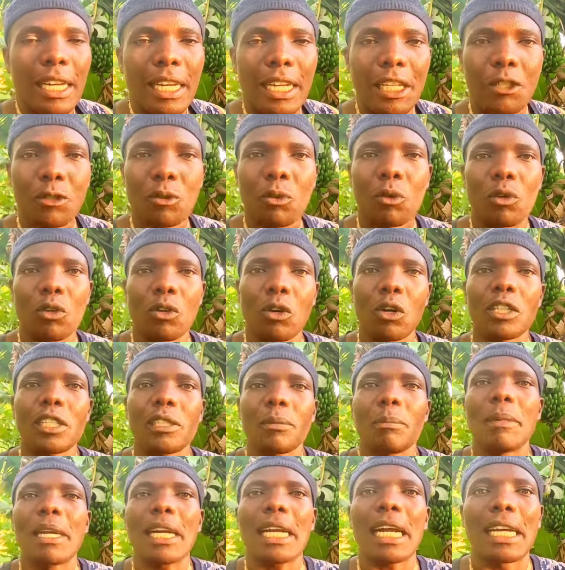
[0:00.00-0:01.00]
it could
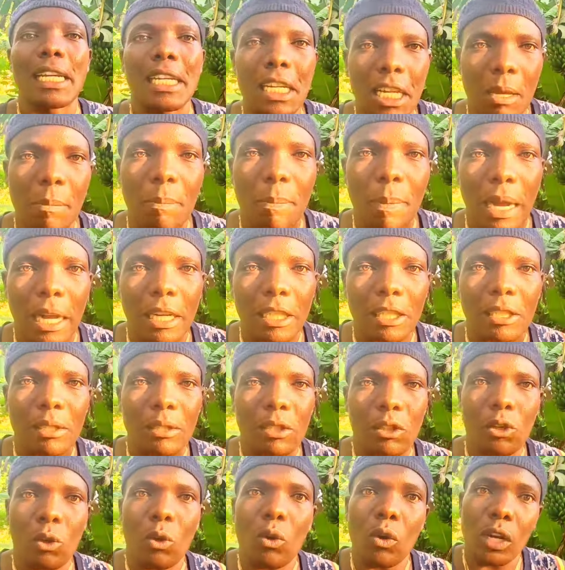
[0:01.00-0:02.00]
not make an impact
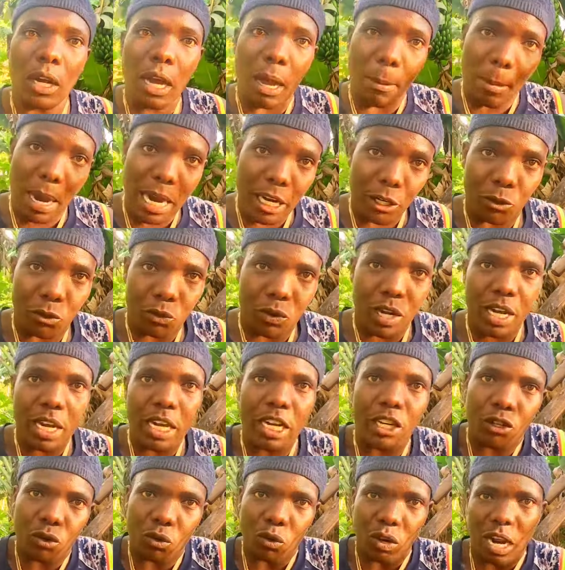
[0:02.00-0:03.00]
so by today
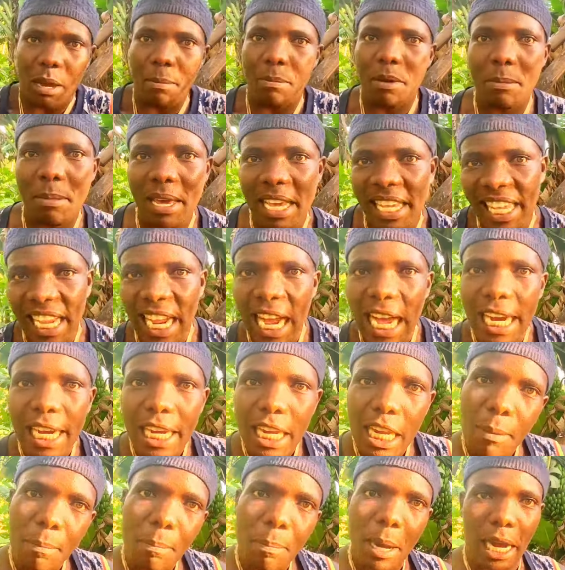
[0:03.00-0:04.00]
it's gonna be making an
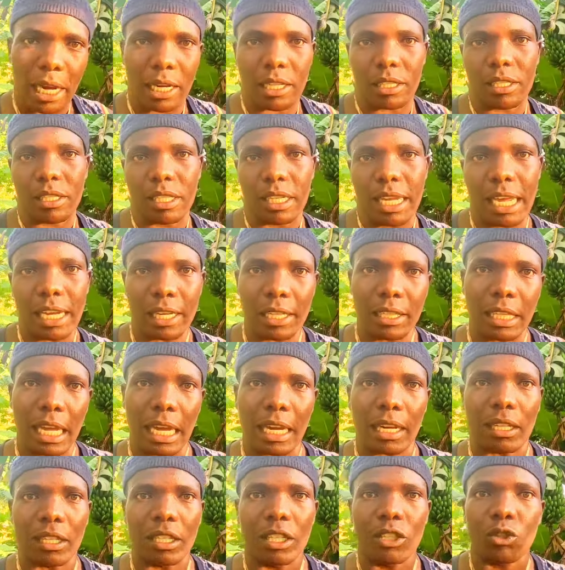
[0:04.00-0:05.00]
impact
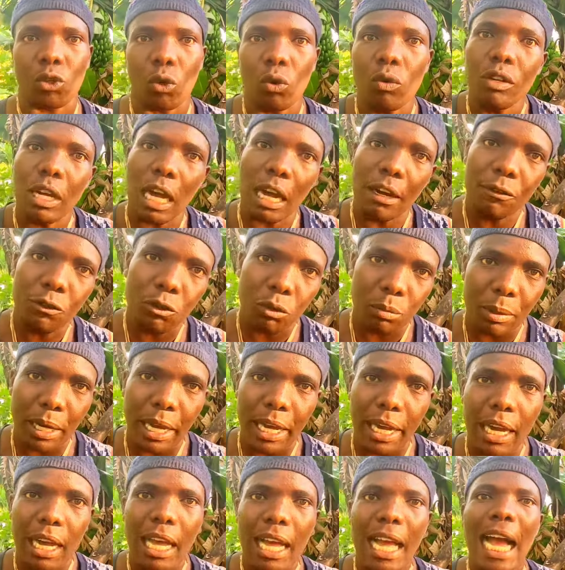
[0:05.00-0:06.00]
exactly so you have to
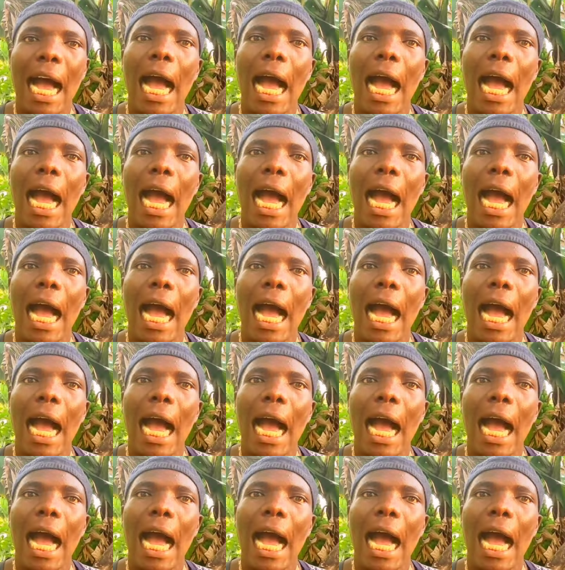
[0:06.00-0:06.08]
bear